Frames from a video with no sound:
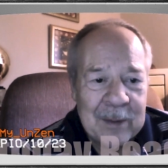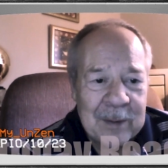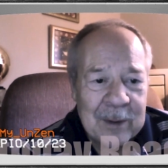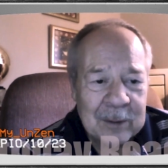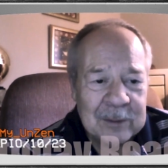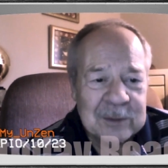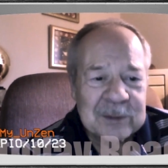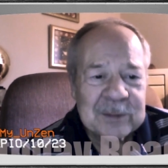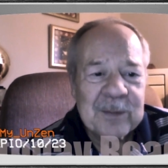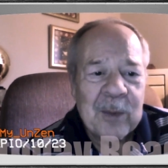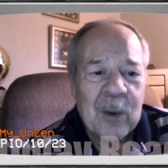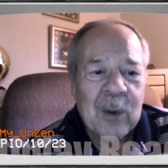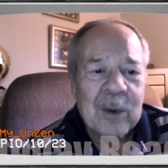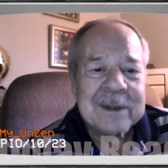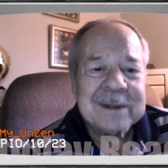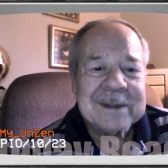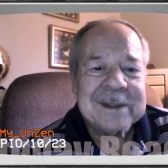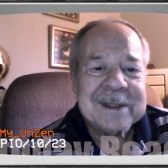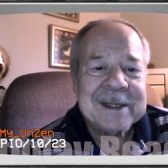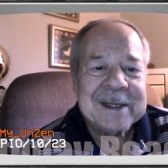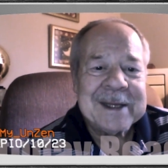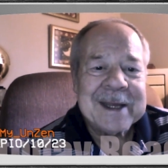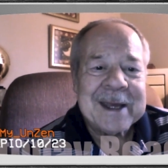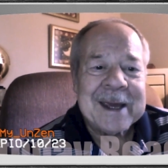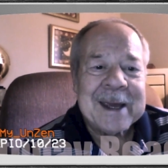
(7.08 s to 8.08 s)
Those born
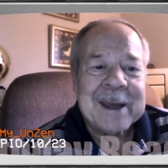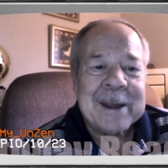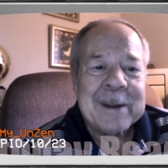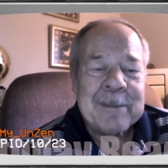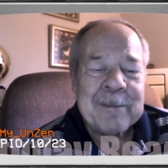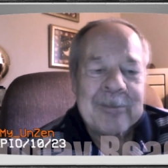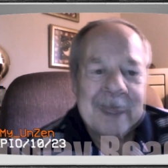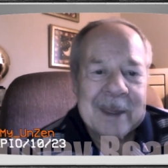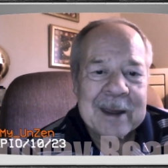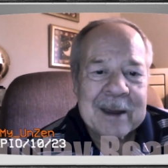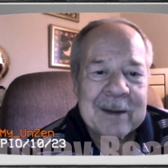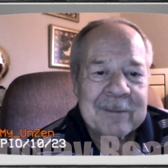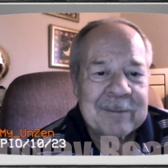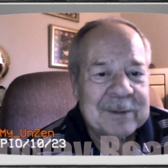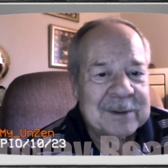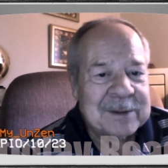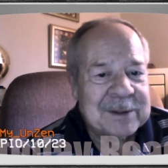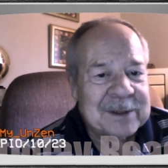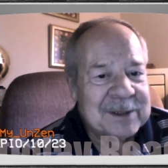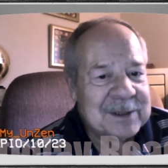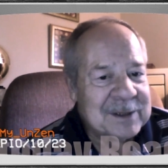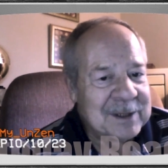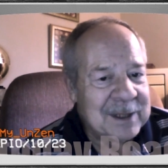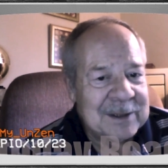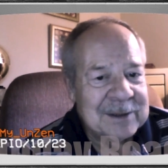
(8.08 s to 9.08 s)
today have a
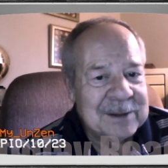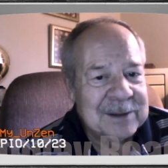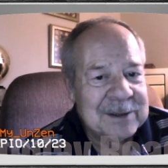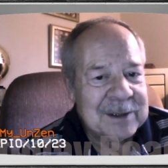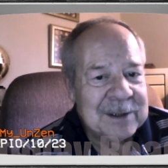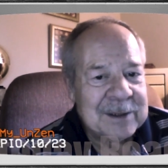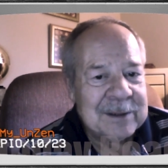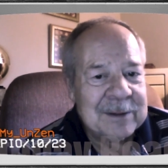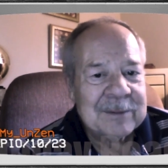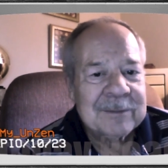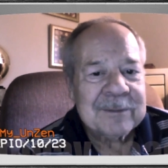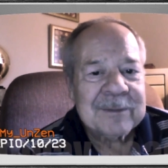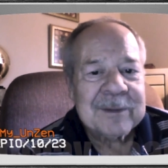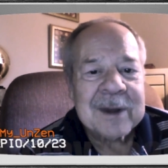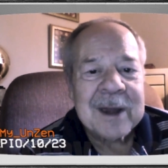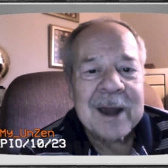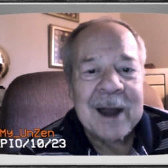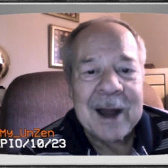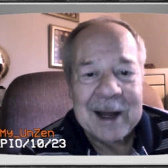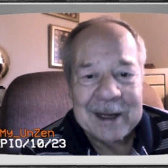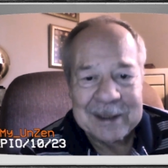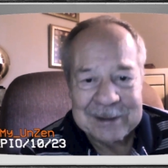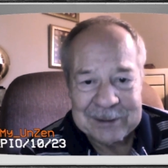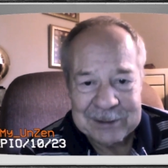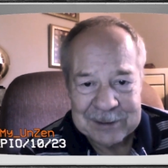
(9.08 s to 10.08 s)
sensitive
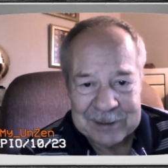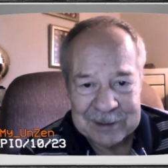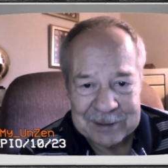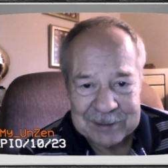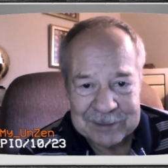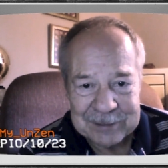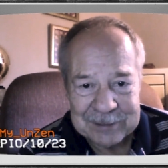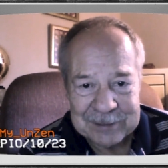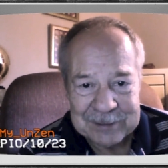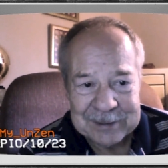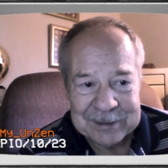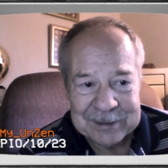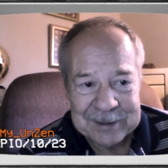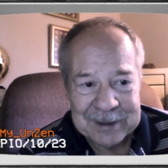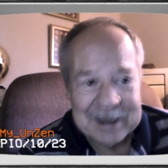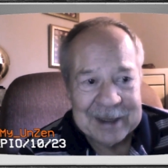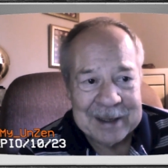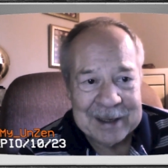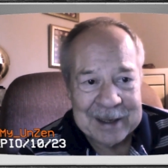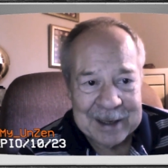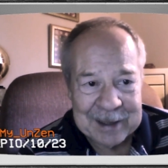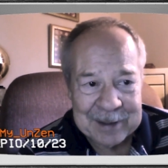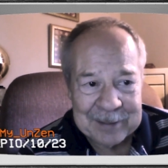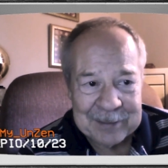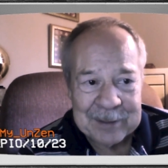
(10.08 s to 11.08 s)
conscience,
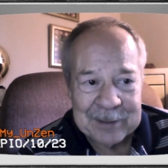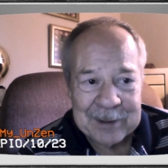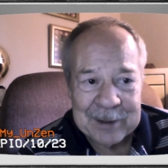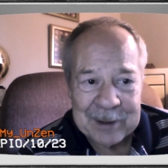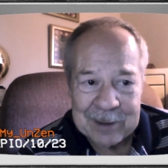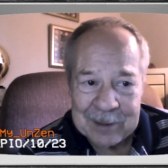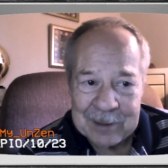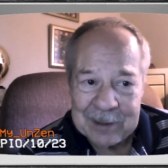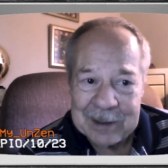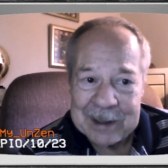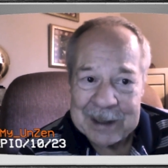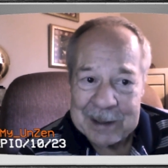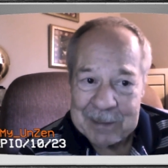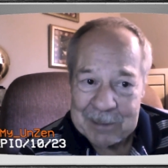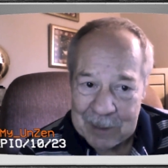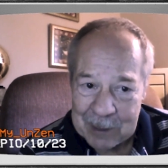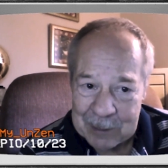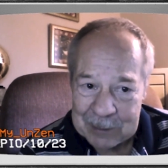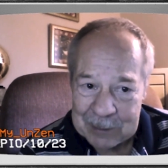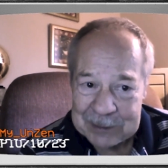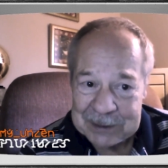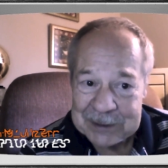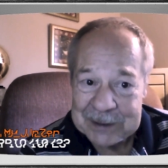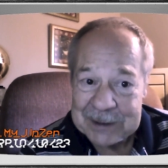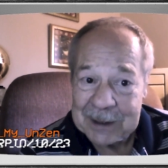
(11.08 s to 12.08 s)
and they're
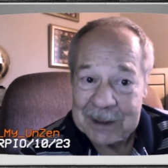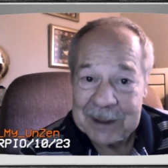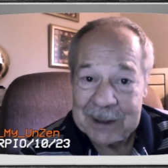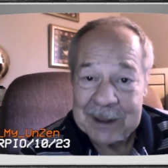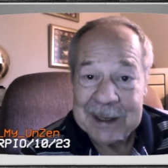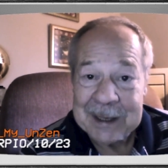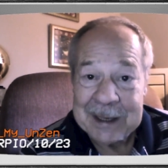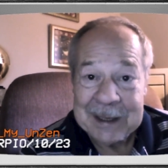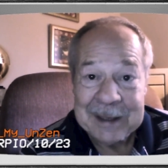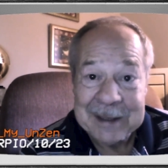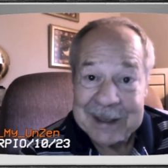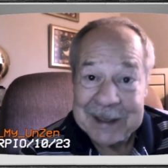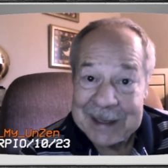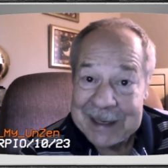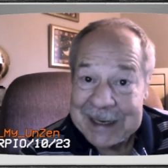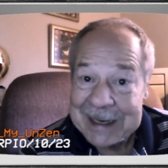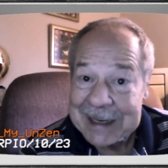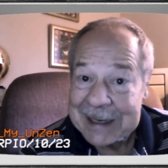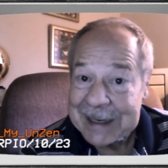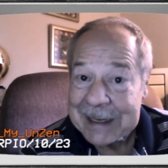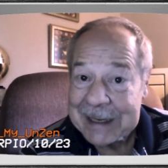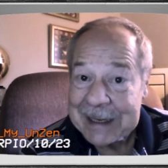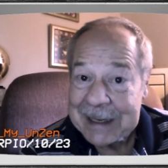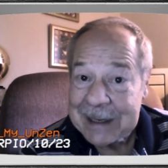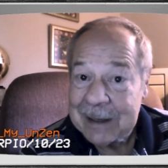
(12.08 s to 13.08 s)
emotionally
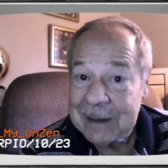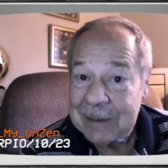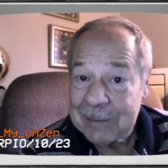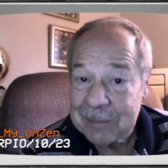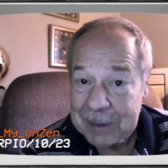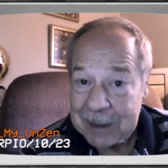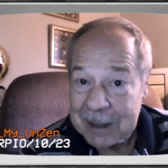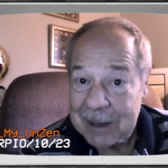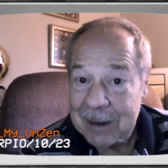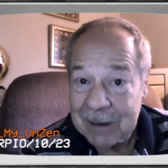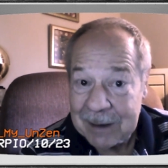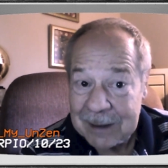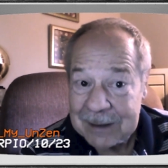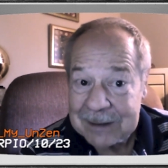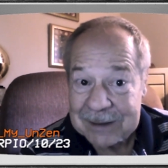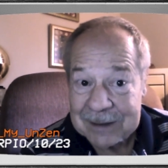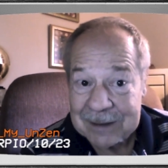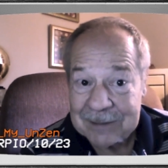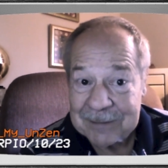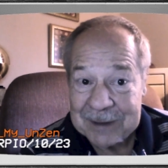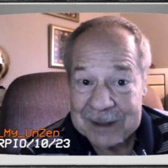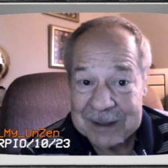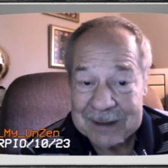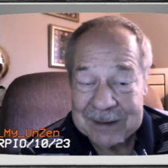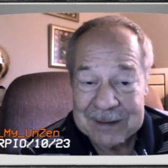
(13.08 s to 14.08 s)
needy because
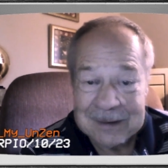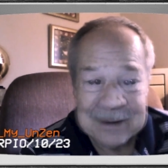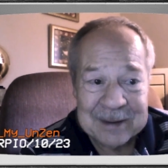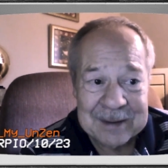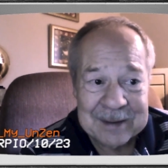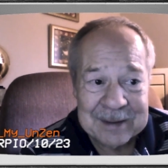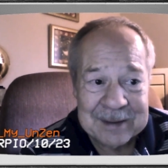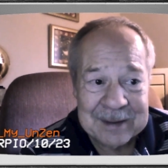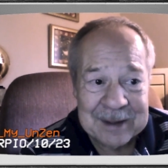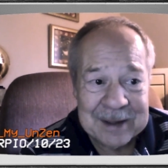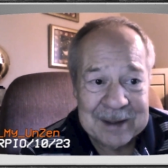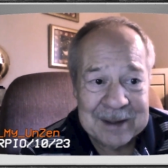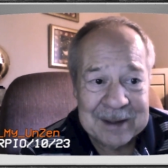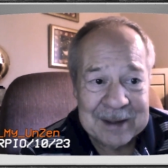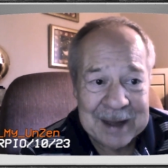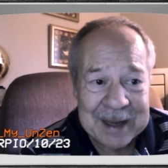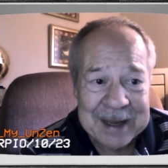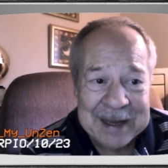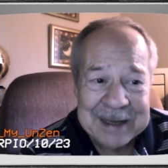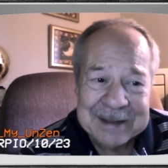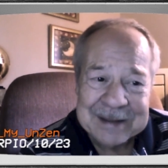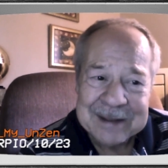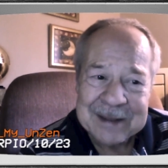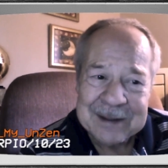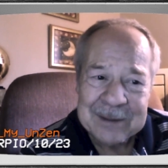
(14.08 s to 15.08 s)
of it. They
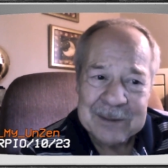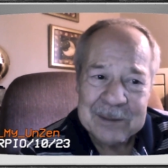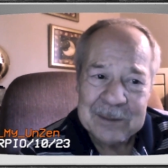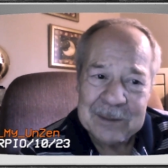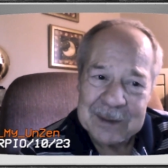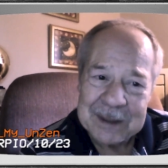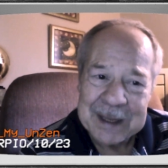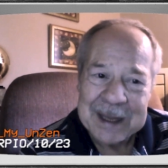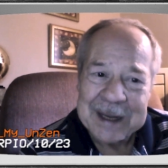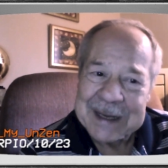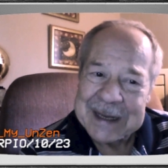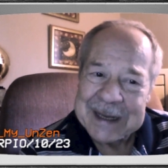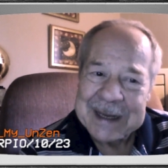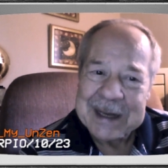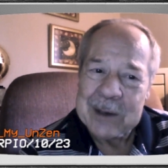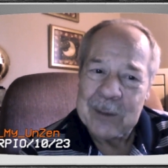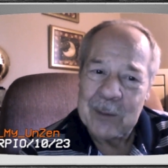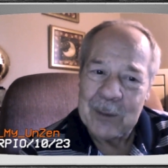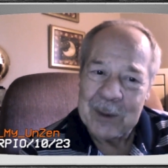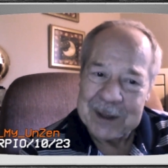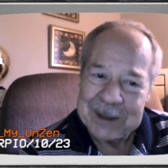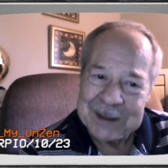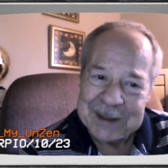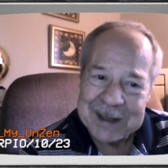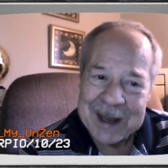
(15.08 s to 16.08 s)
hate to let
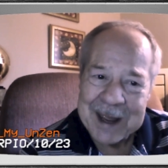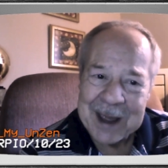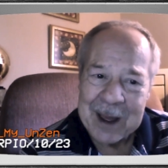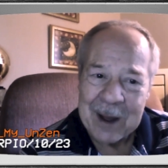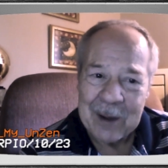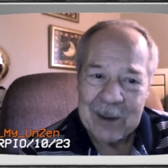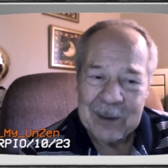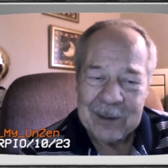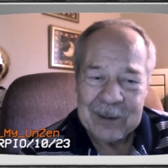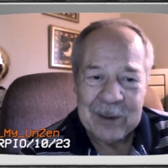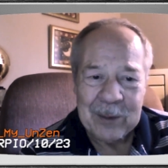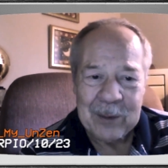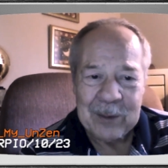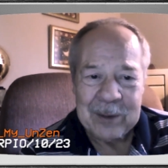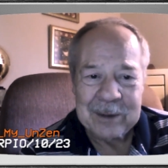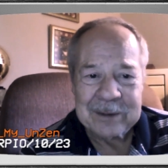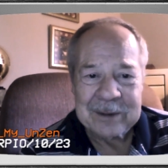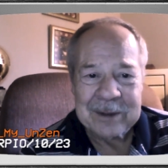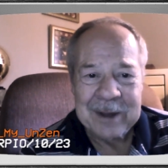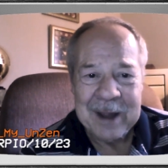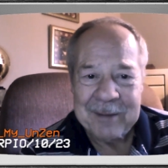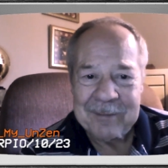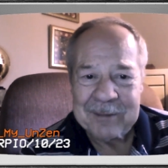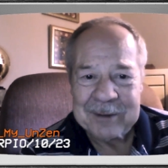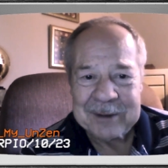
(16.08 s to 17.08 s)
anyone down or
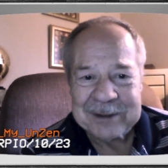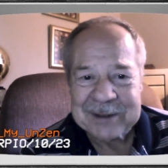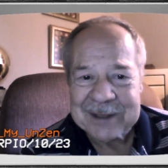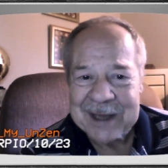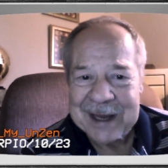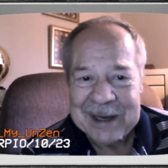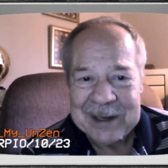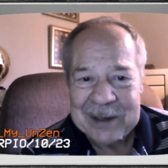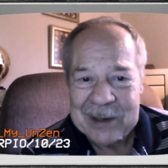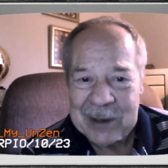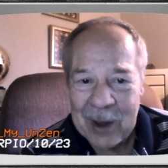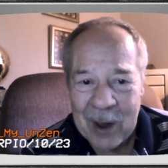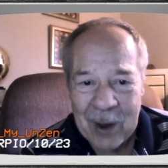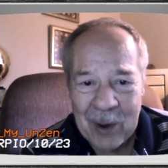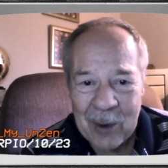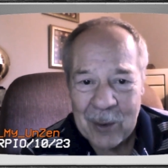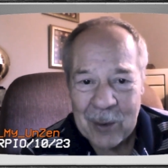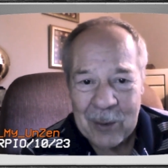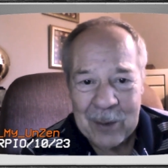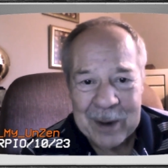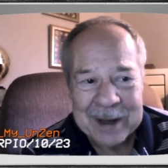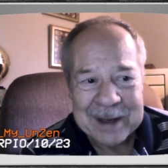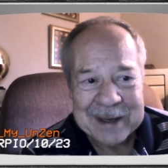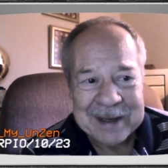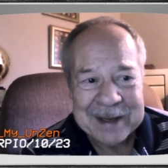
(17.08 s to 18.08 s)
to ever say
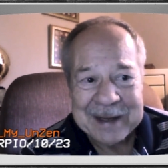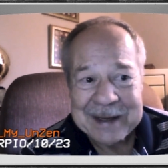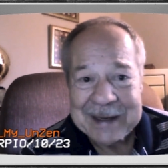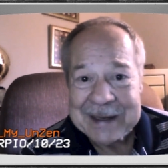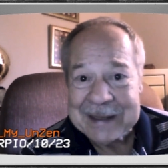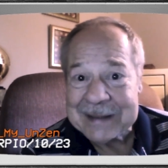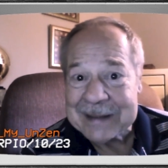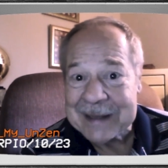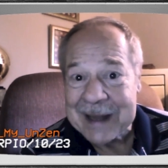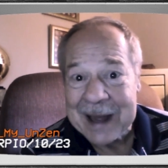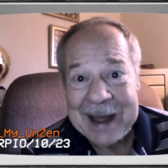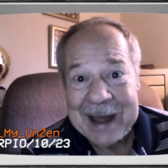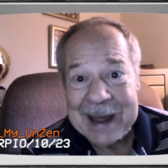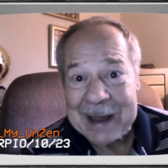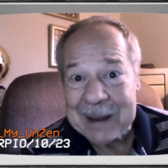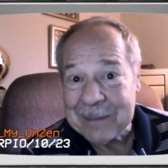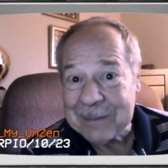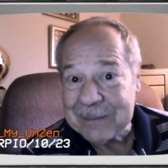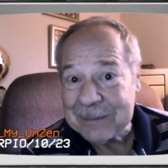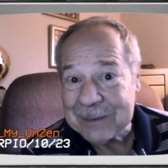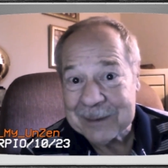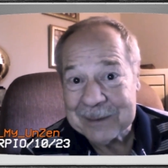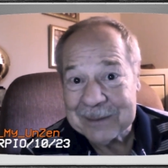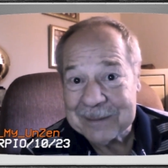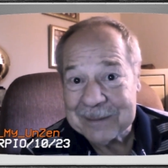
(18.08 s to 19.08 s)
no at any
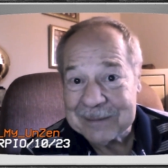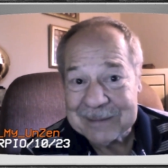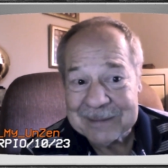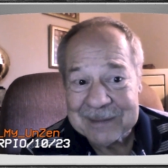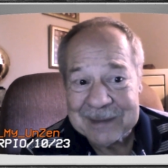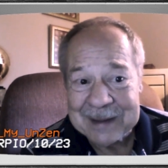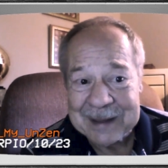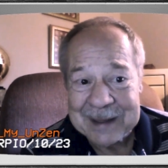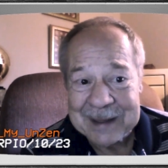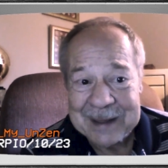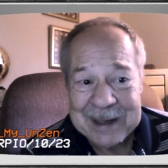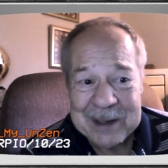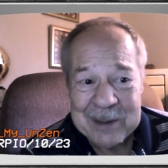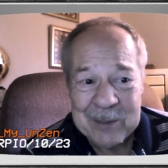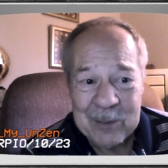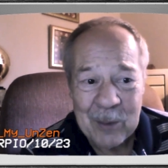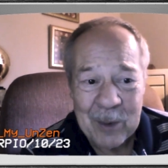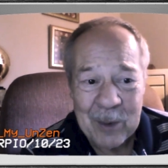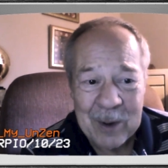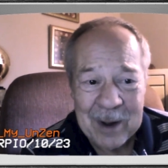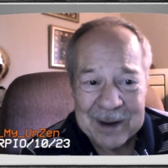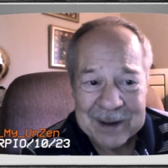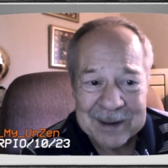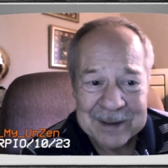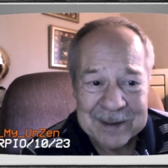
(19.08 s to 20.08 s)
time to
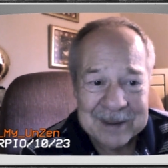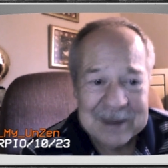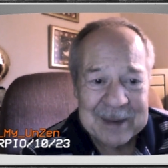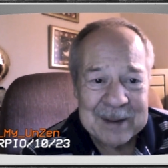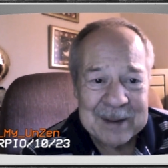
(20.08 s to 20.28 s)
anyone.